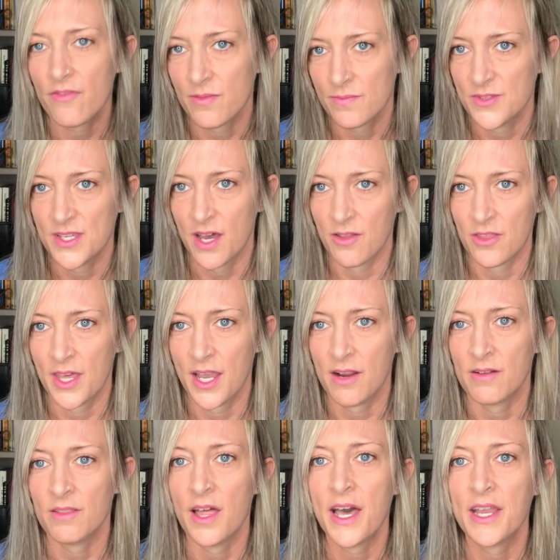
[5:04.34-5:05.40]
from South
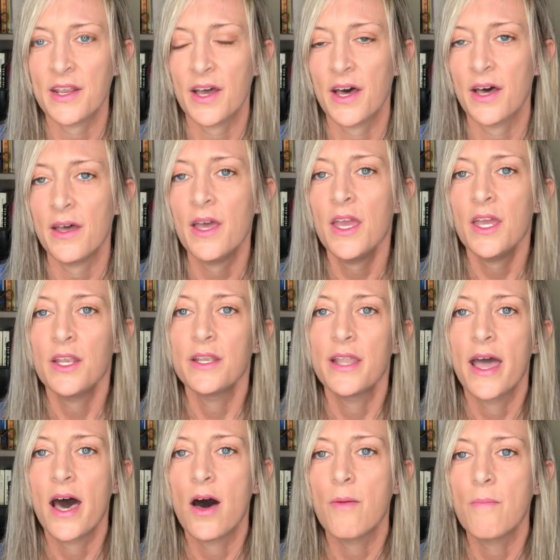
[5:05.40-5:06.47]
Carolina.
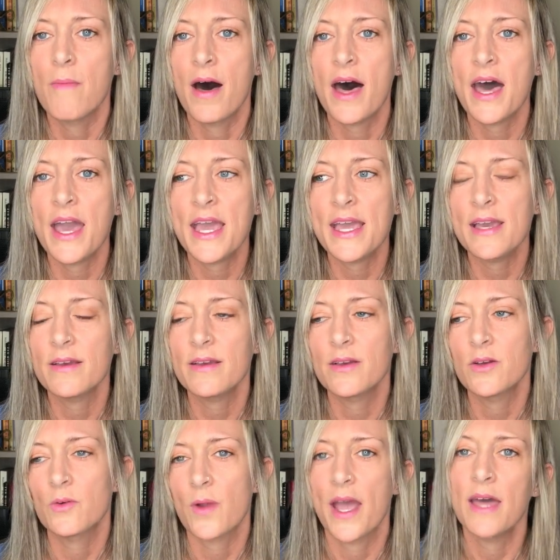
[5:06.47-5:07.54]
Now my
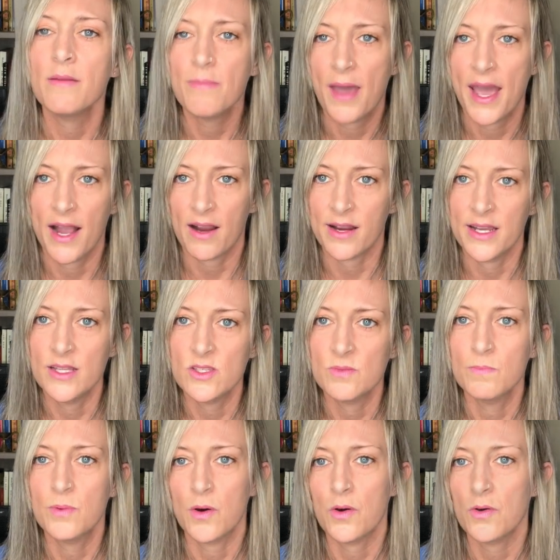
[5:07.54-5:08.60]
grandparents
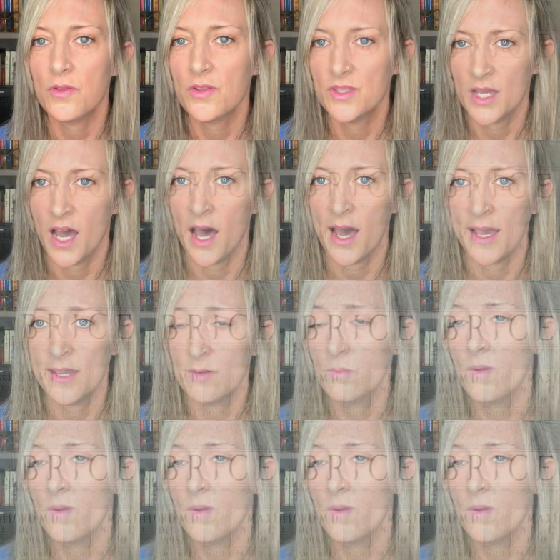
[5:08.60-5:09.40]
both died